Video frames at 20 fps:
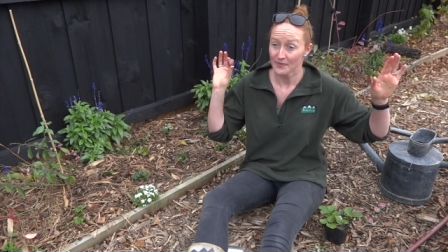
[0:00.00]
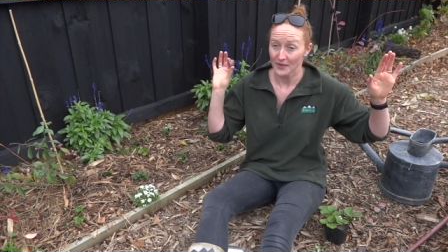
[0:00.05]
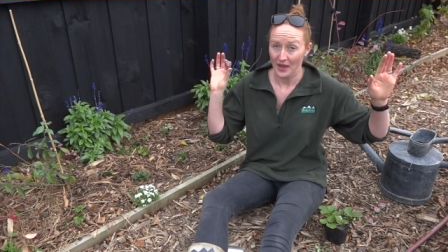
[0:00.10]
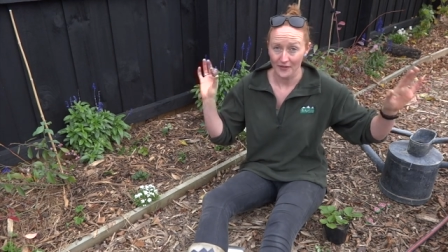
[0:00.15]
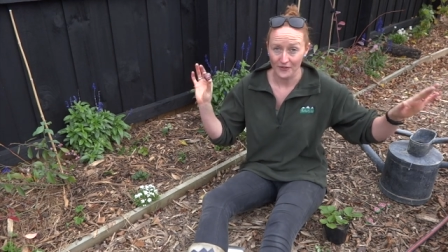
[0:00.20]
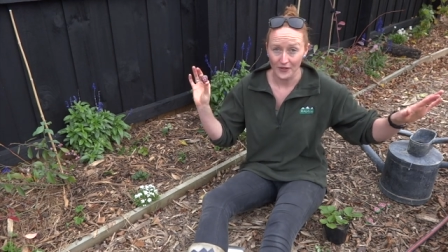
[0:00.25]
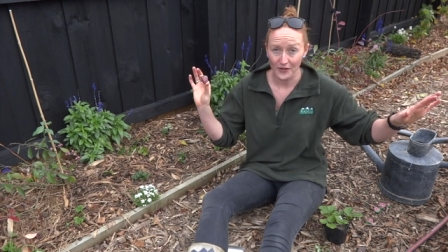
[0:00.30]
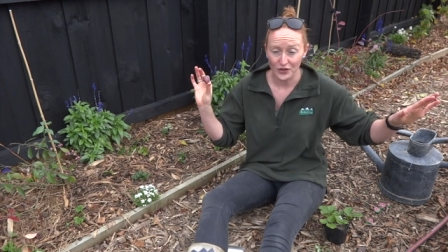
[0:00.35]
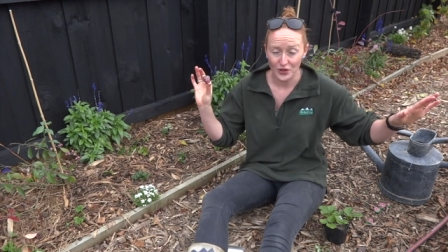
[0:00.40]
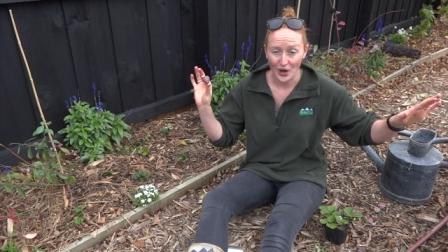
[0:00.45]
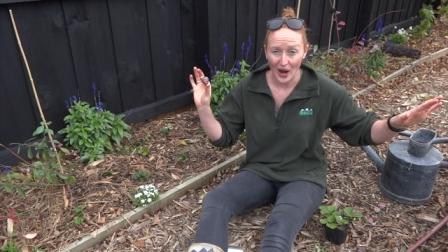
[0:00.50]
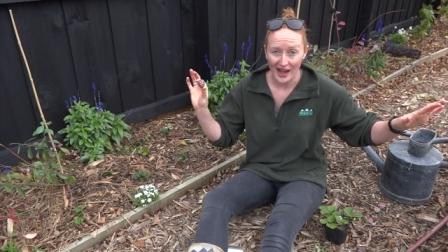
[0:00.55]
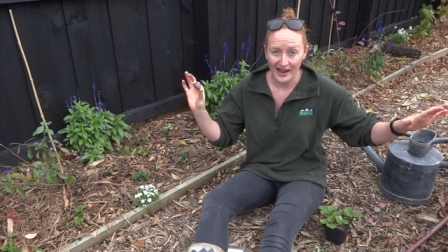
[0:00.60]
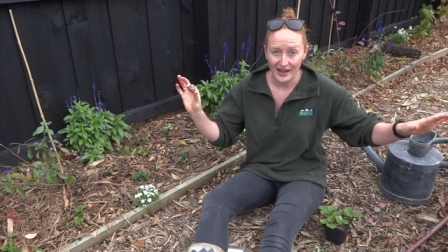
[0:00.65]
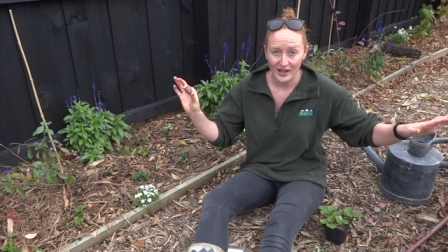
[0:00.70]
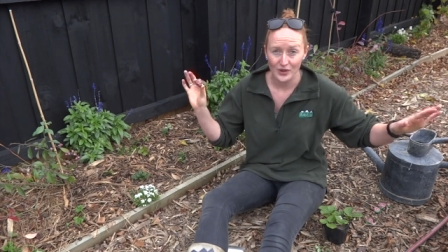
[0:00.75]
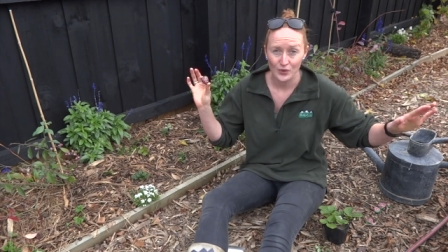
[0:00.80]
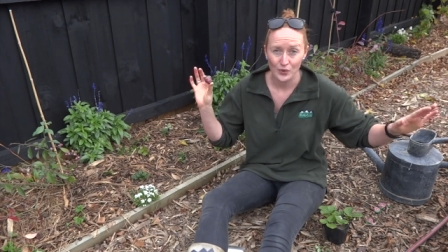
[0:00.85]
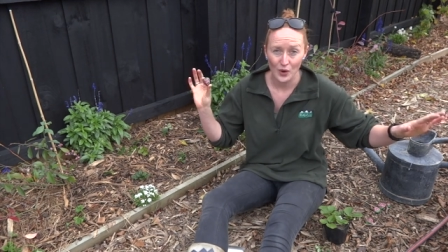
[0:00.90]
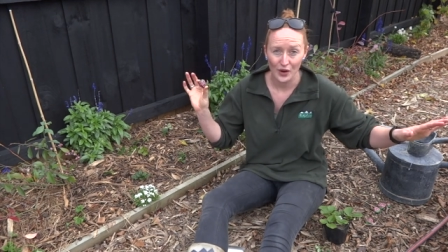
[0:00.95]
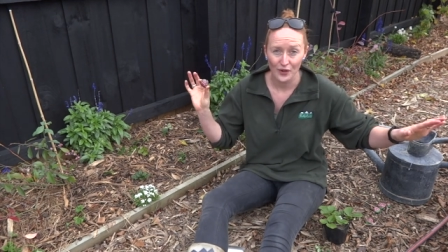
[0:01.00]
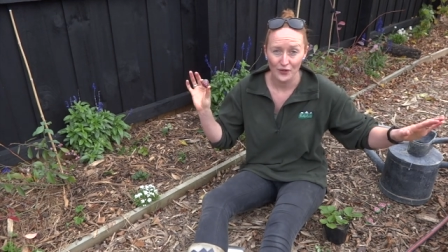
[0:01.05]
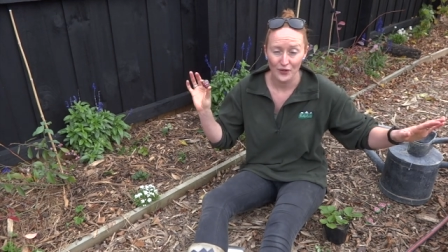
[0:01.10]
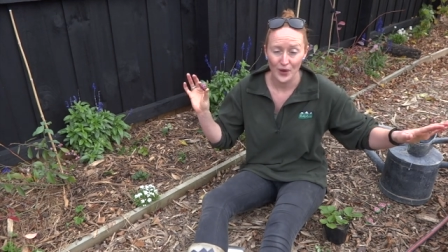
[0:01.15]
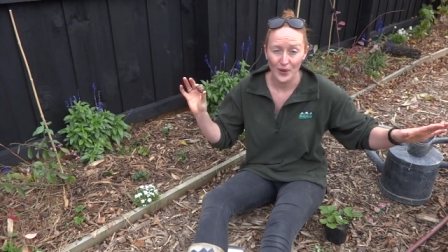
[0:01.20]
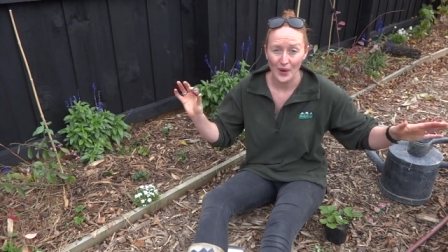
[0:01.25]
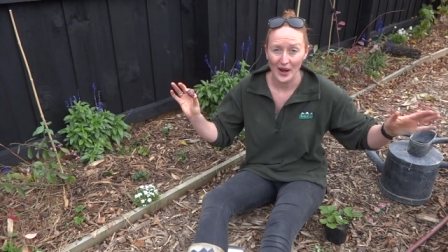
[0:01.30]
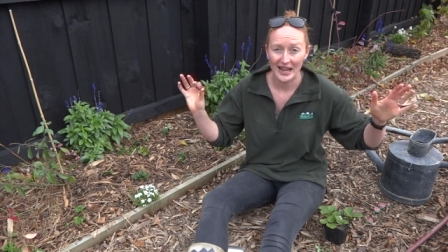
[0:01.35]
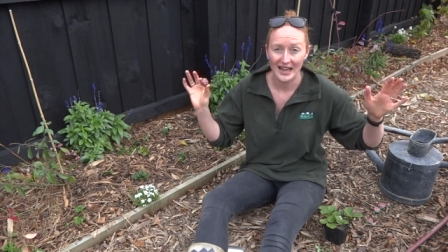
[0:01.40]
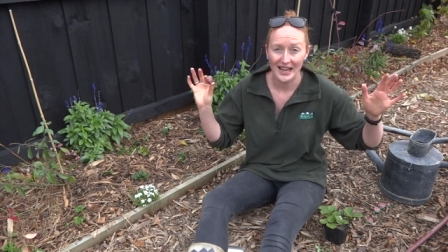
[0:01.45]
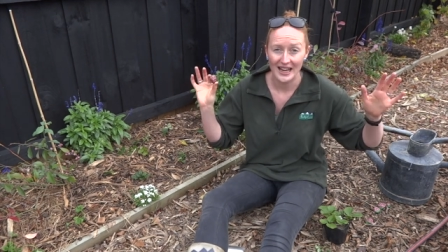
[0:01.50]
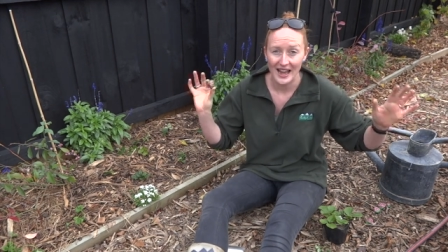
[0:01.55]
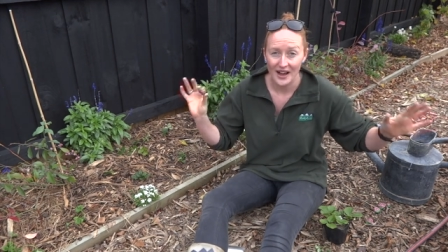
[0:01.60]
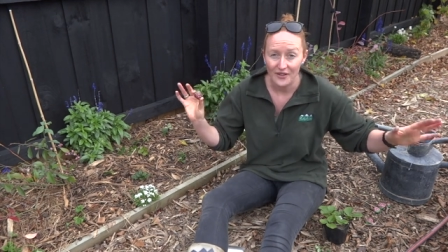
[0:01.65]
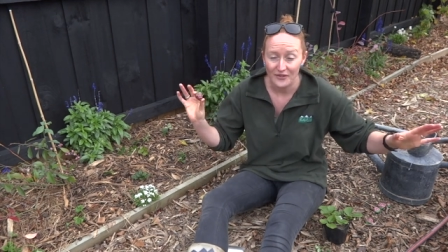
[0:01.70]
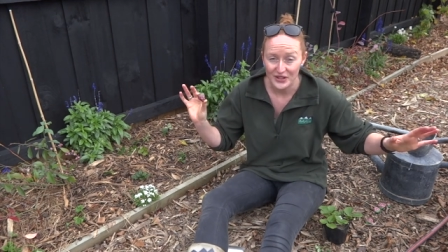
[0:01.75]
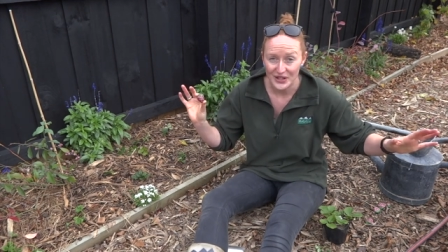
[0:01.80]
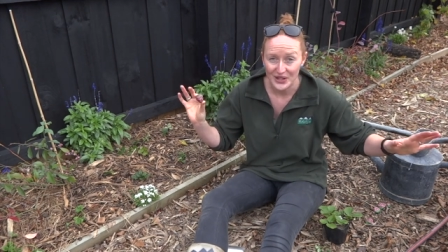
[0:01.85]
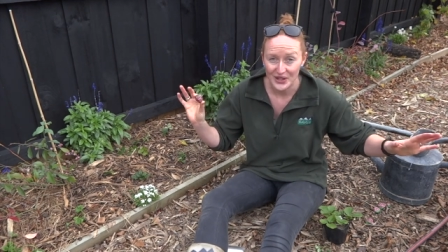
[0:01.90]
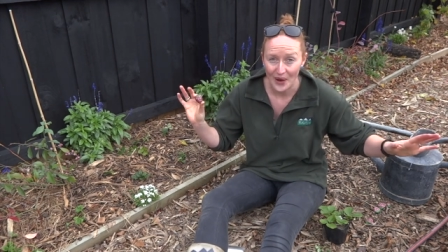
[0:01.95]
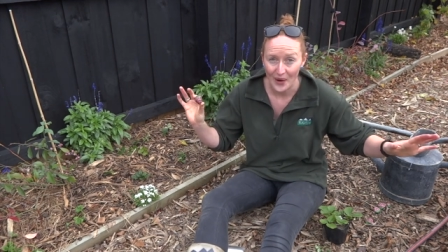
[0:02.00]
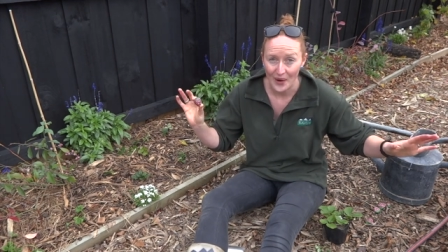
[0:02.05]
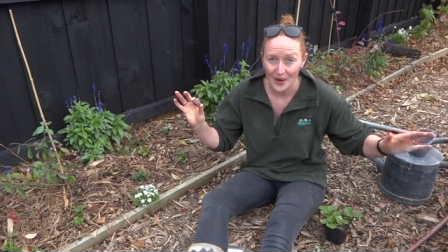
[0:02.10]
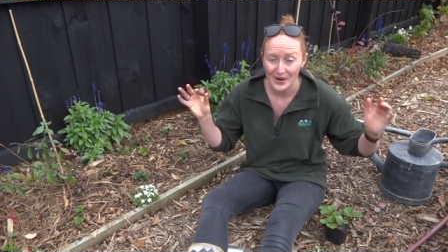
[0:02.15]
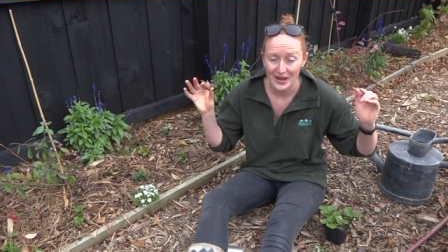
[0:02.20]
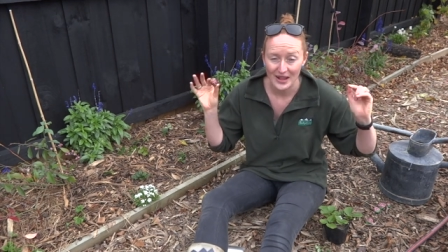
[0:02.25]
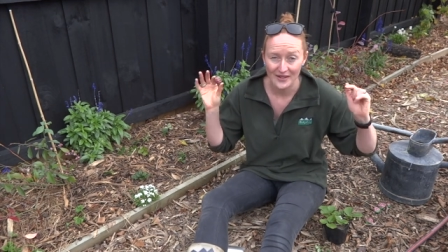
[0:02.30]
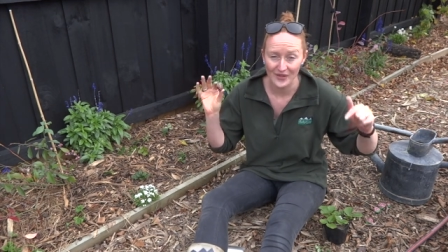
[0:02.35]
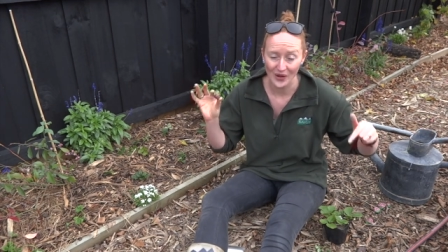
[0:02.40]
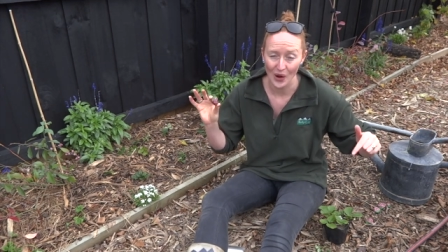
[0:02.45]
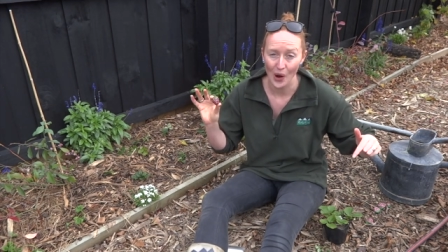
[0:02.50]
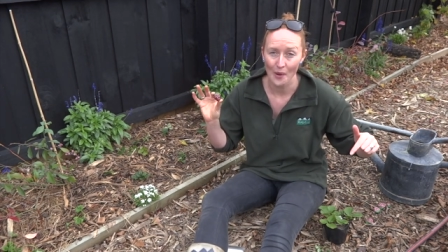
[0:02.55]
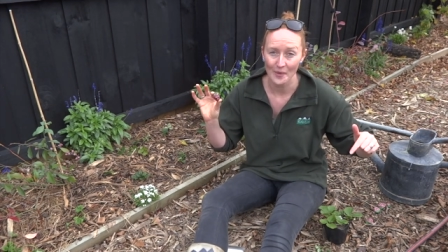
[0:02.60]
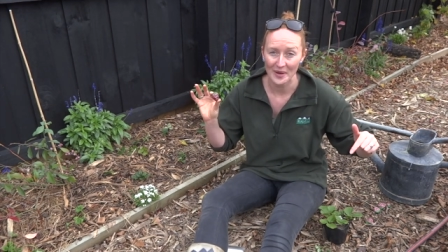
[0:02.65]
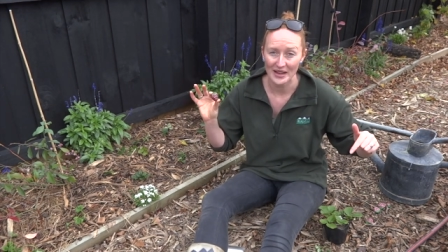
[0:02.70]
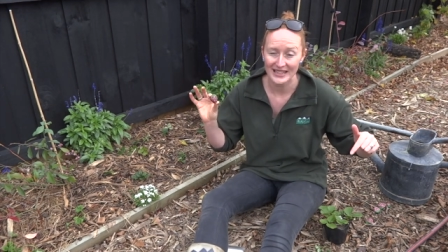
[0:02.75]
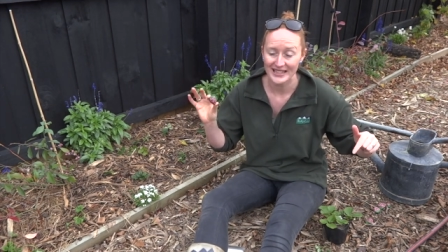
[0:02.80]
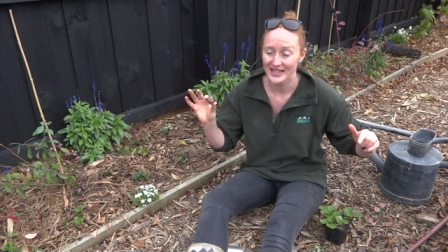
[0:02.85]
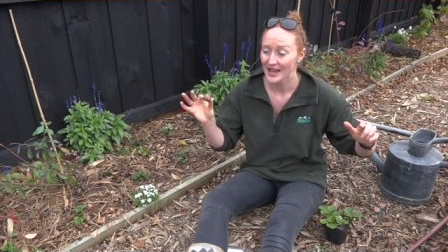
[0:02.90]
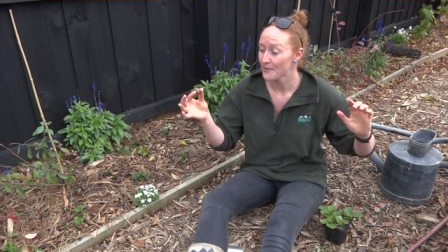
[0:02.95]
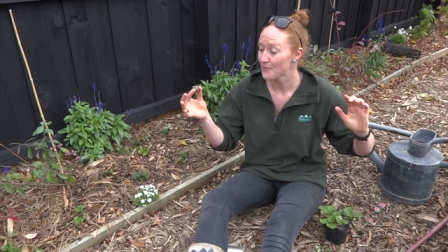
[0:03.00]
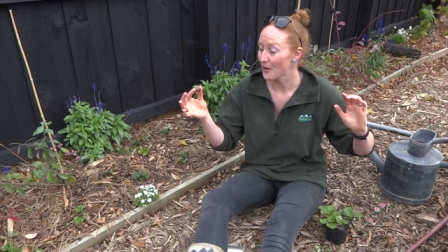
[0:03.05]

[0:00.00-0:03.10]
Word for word: If you've tried it, it's worked for you, I'd love to know. Leave a comment.